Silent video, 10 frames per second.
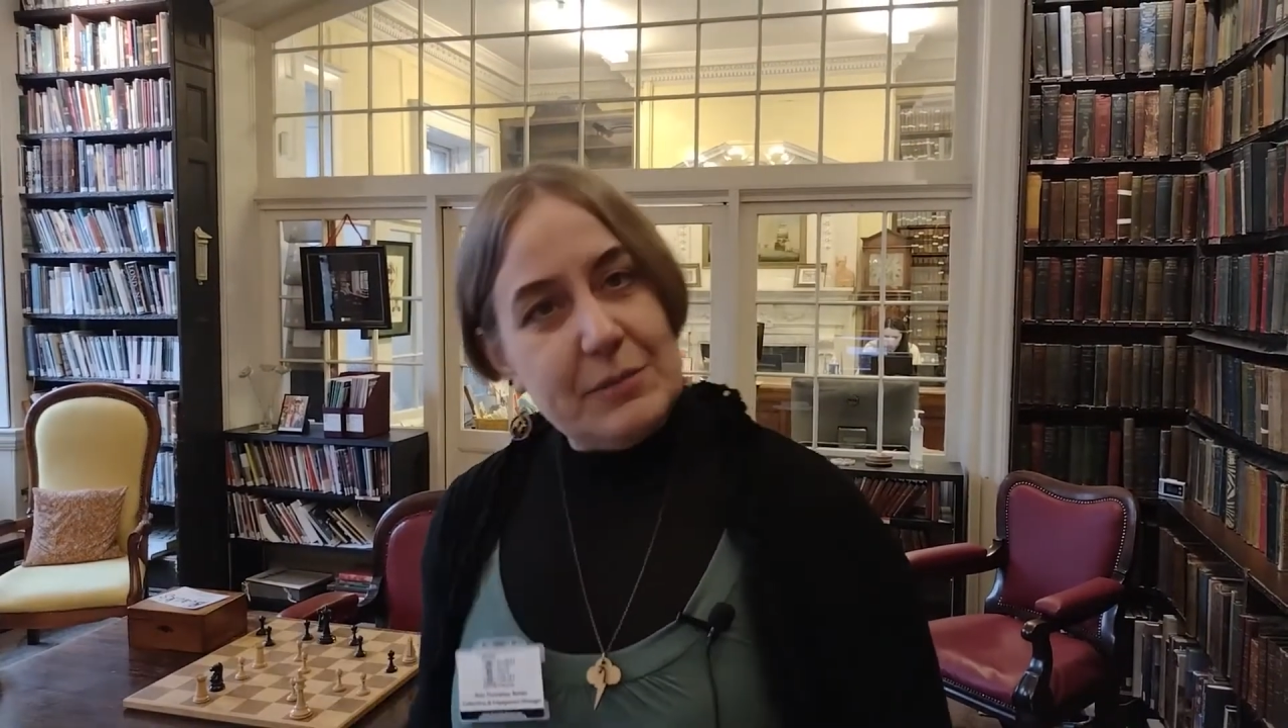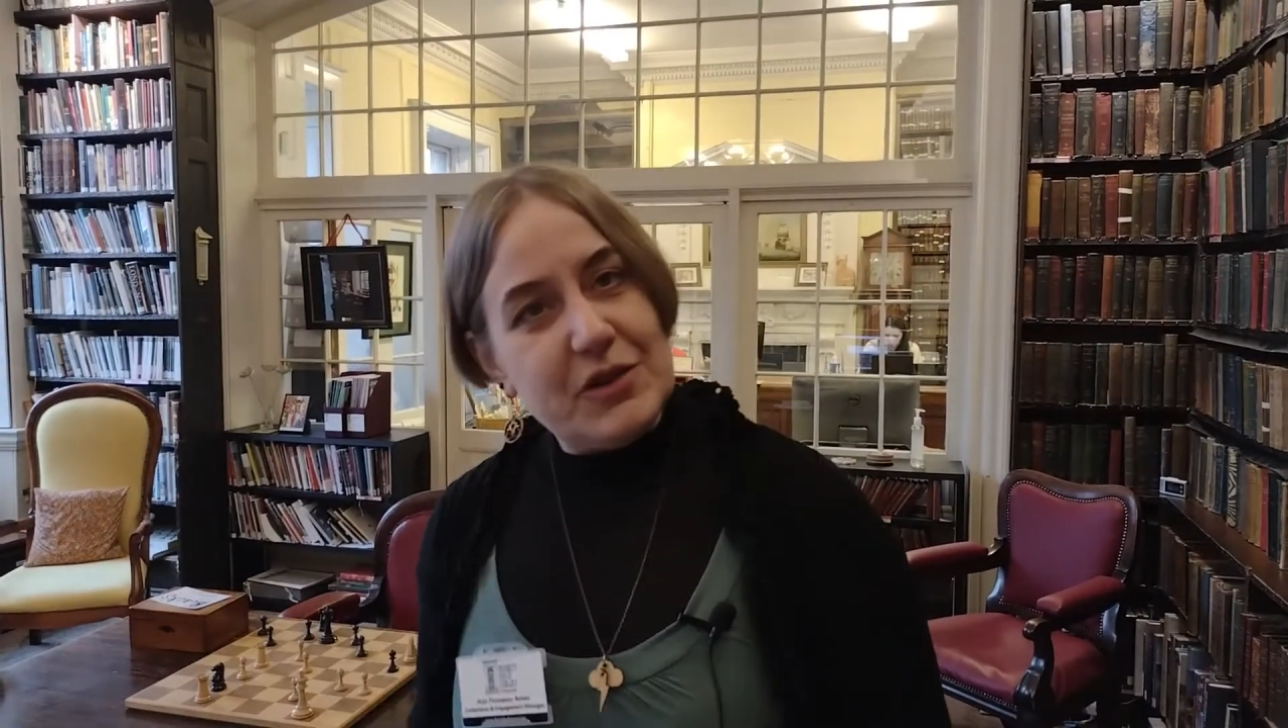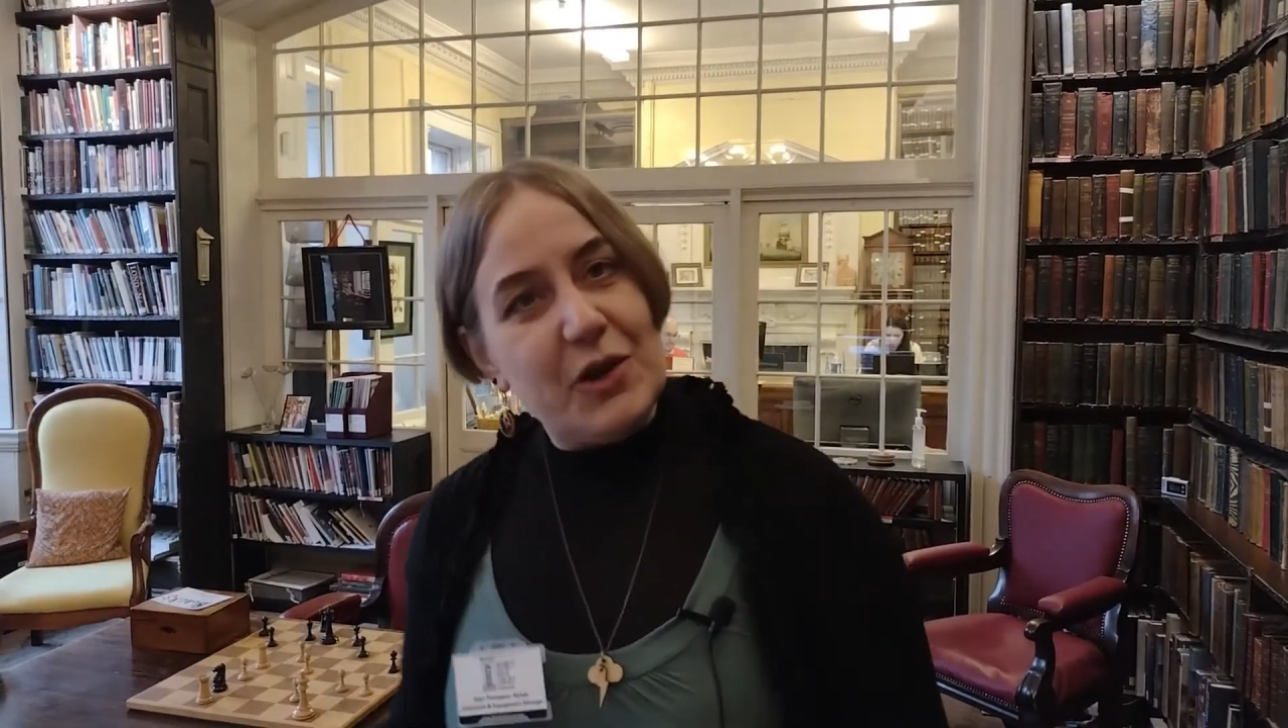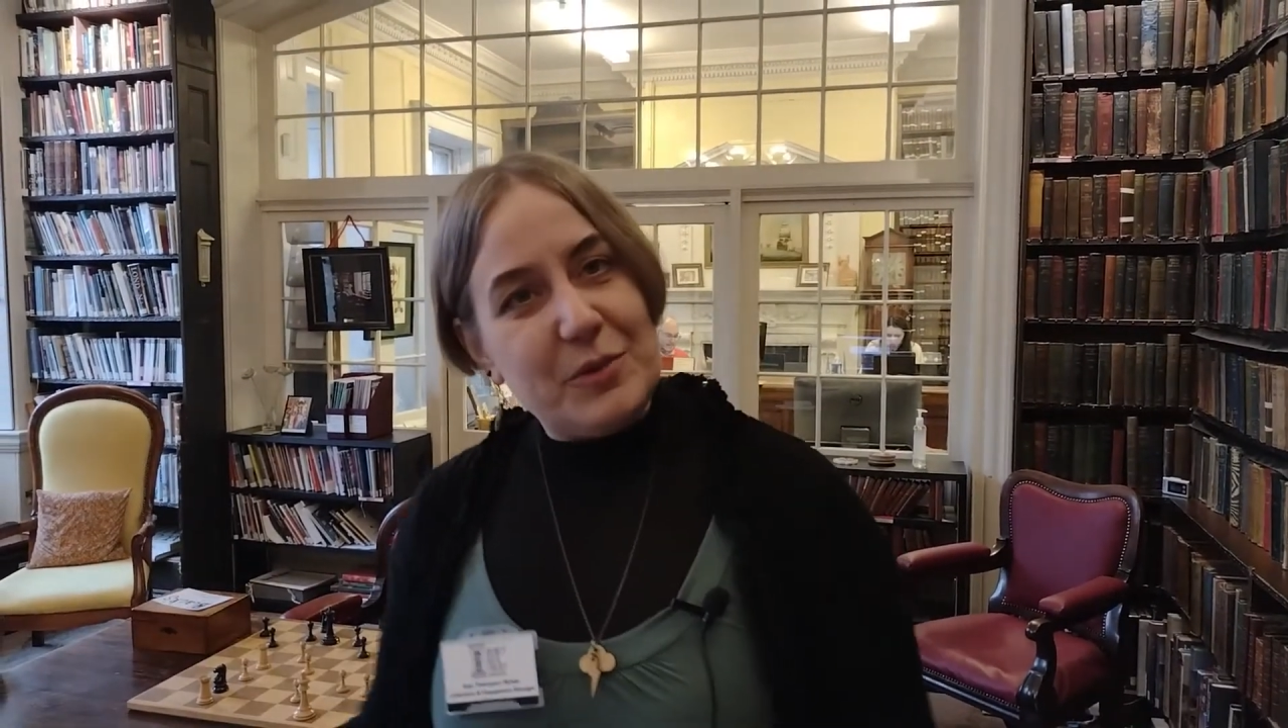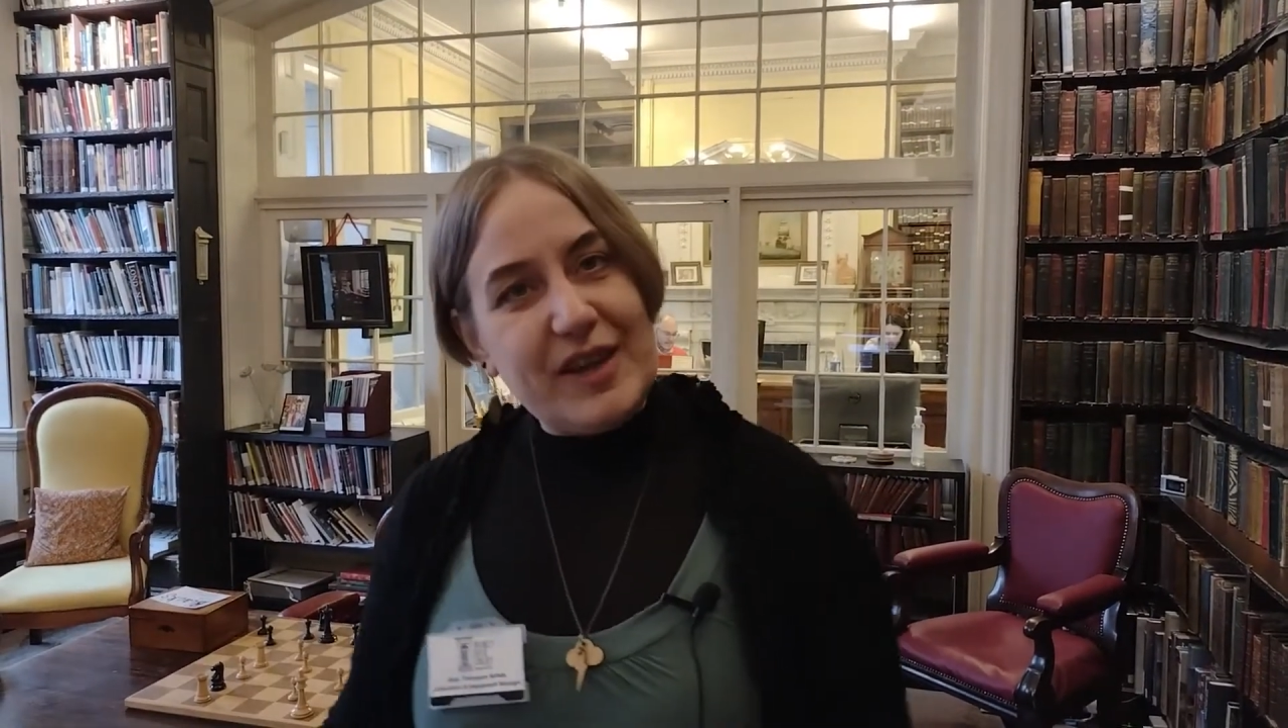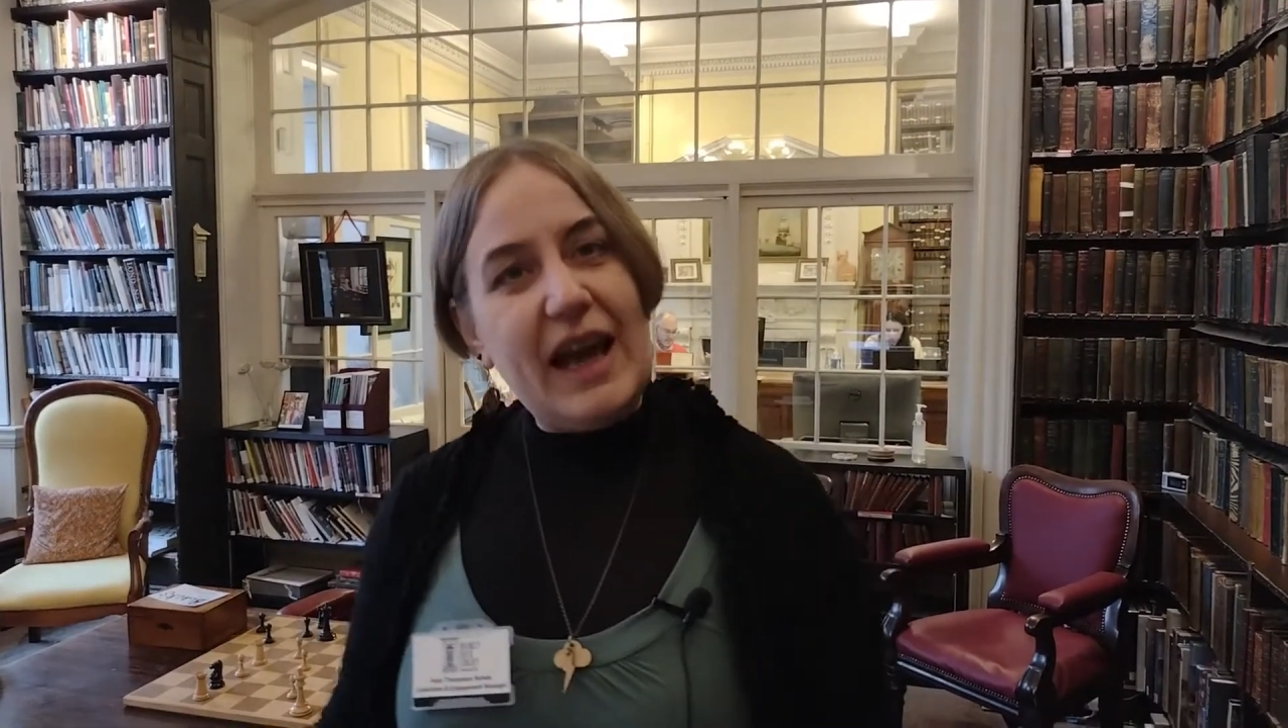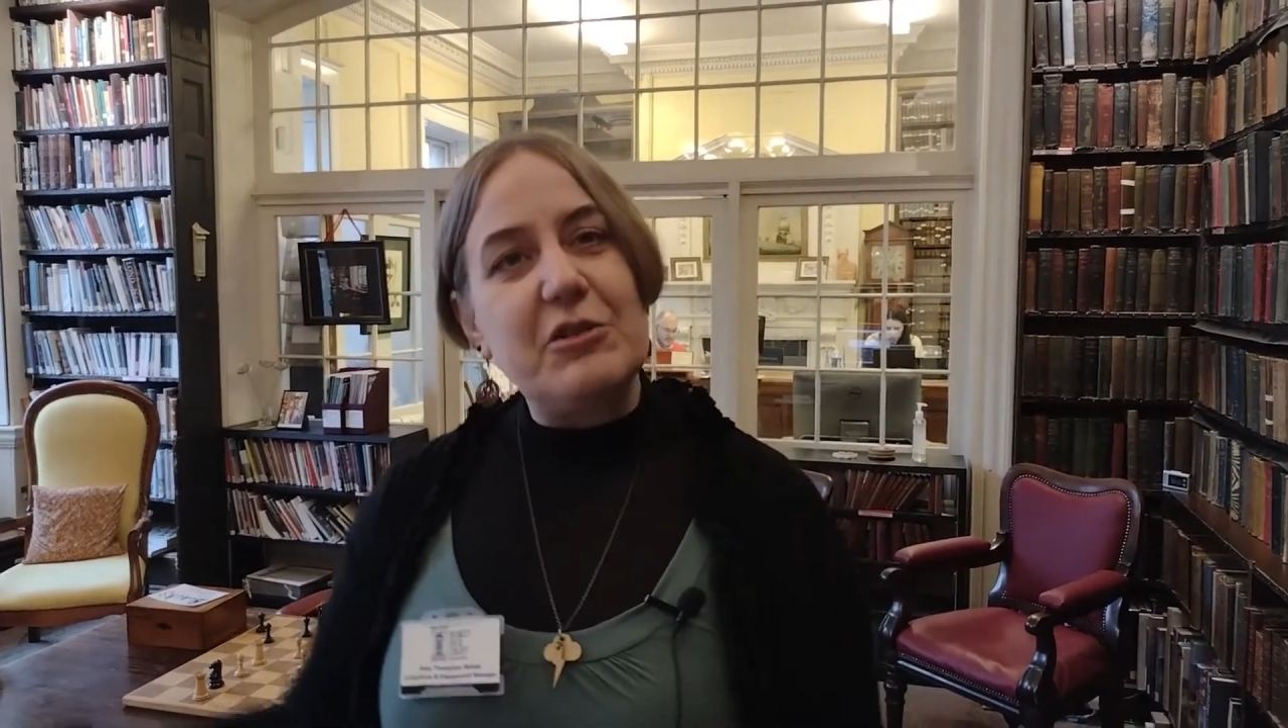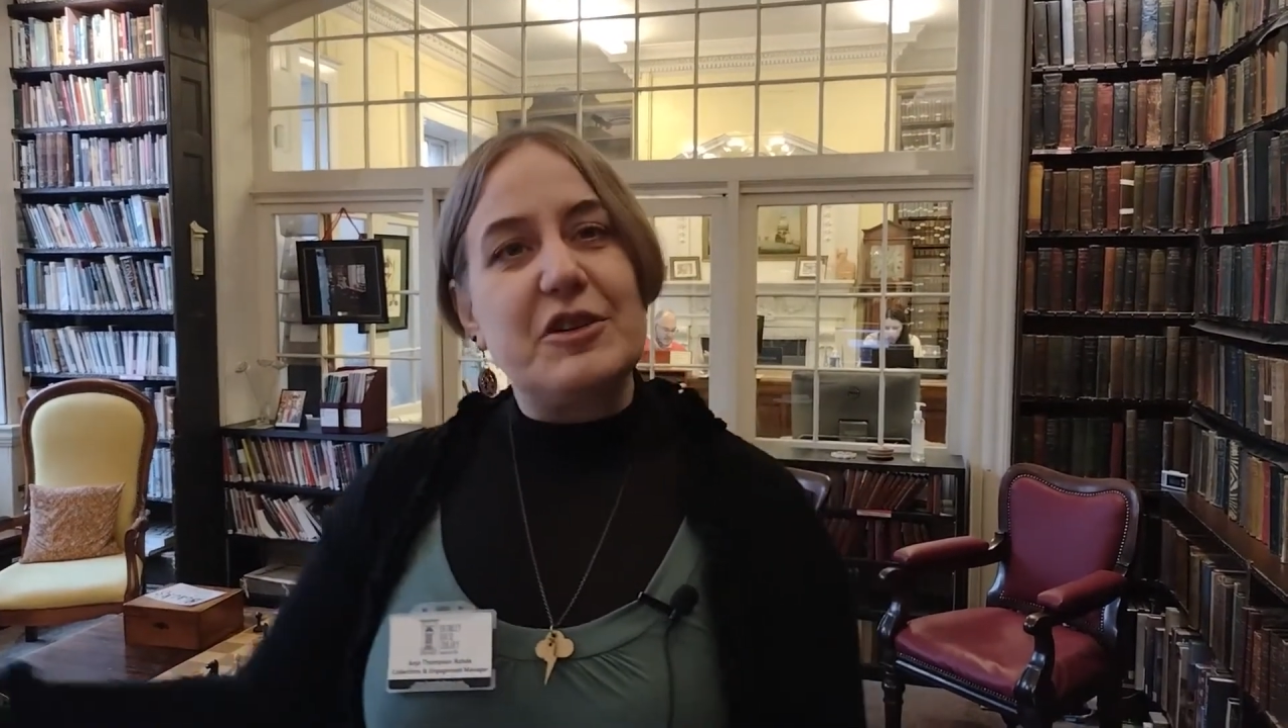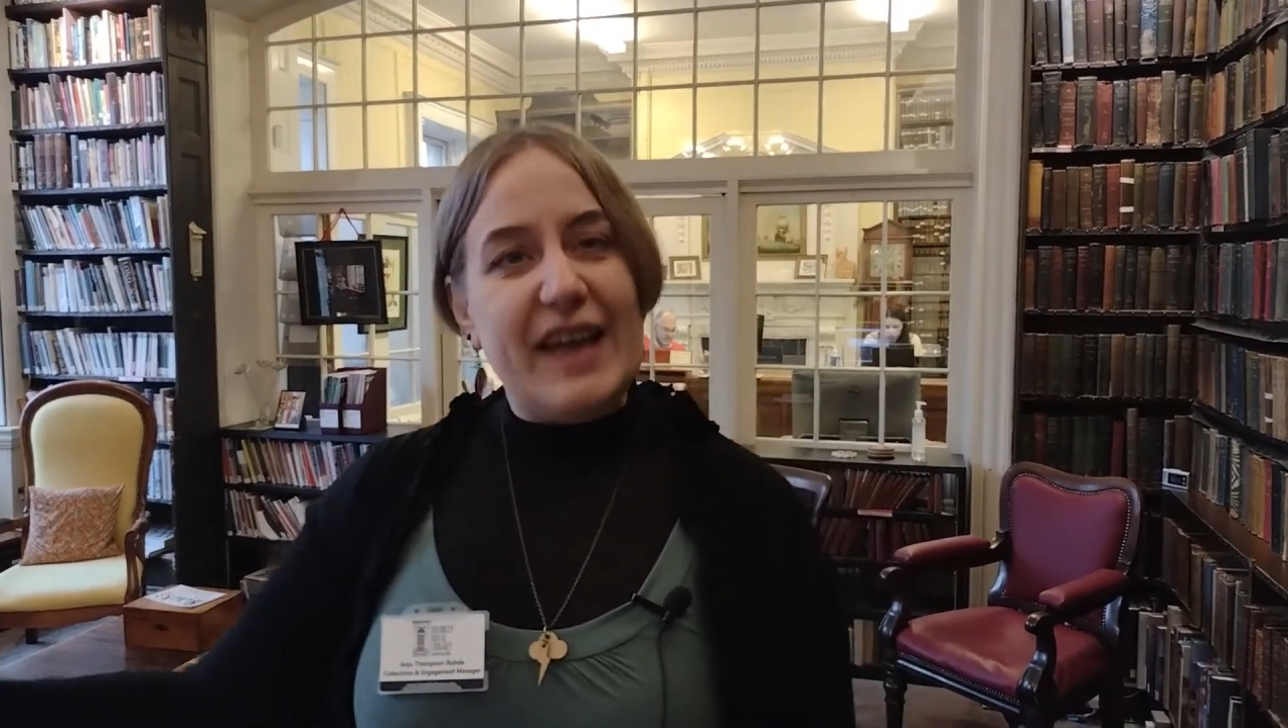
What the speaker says: time as Harris